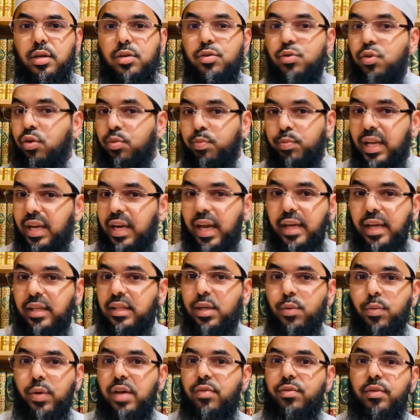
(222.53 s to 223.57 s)
Don't be like
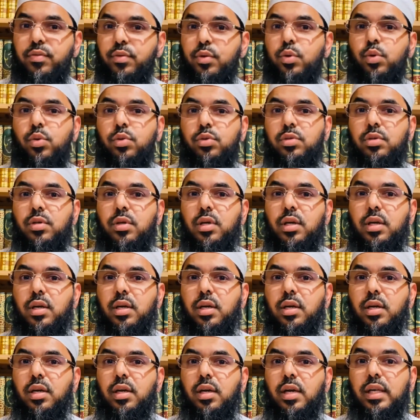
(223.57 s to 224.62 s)
the wife of Lut,
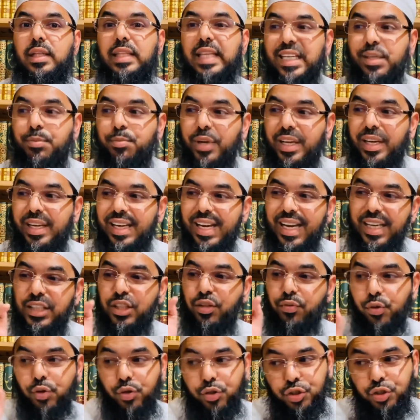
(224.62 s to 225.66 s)
that because
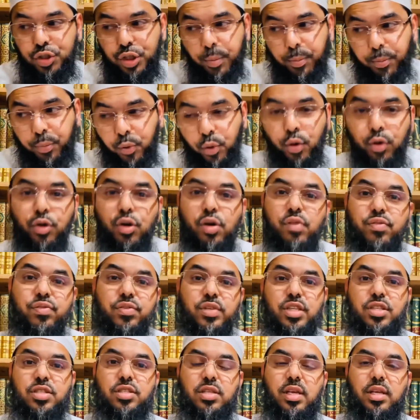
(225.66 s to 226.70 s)
of your support of
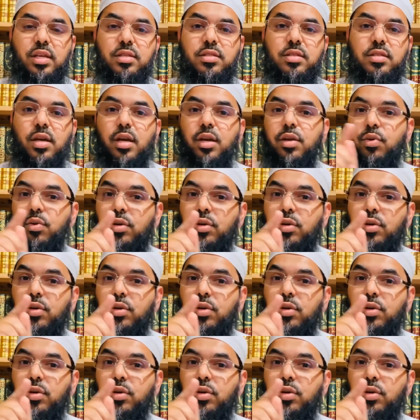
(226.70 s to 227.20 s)
such things,